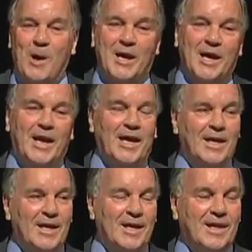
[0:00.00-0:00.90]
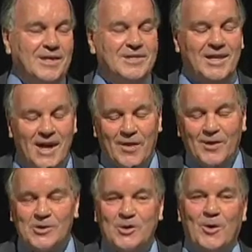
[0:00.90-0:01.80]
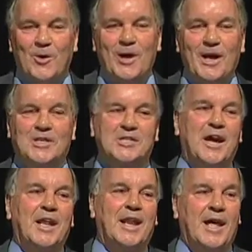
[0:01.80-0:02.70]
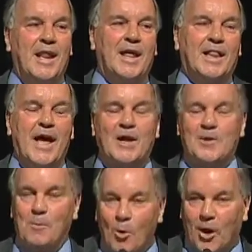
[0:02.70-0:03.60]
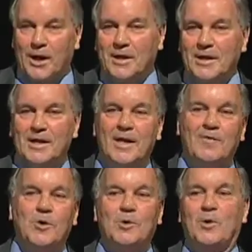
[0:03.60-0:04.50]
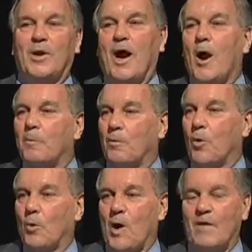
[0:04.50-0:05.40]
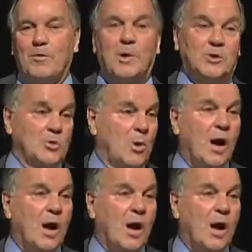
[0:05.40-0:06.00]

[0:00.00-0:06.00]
getting kids together so exciting at 8 o'clock in the morning. If you do an art program for about 2